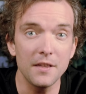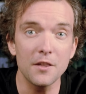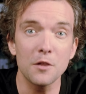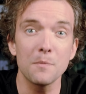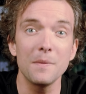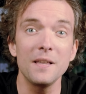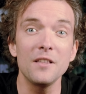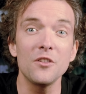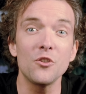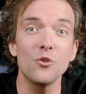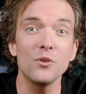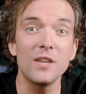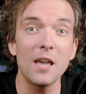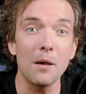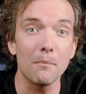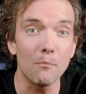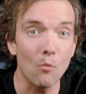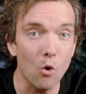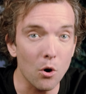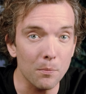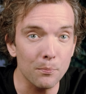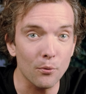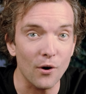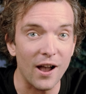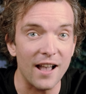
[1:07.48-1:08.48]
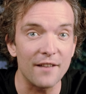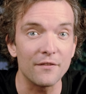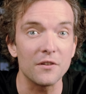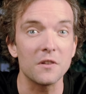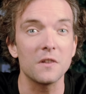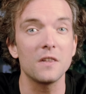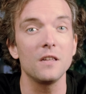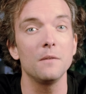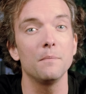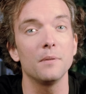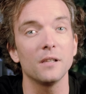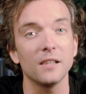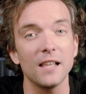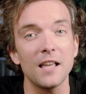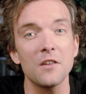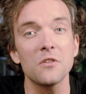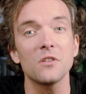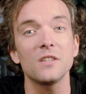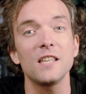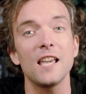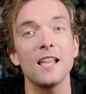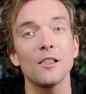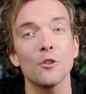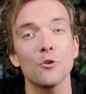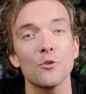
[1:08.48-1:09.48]
This means you get more privacy but less
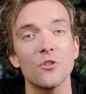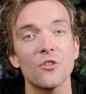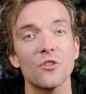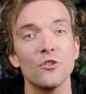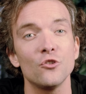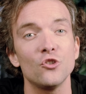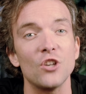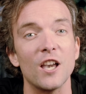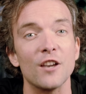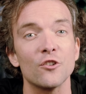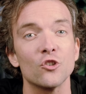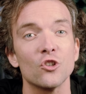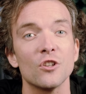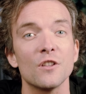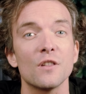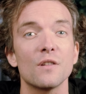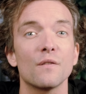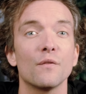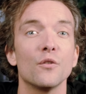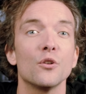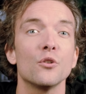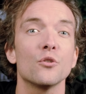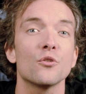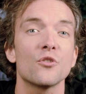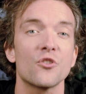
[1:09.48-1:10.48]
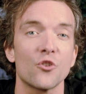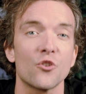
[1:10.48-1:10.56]
tailored suggestions for your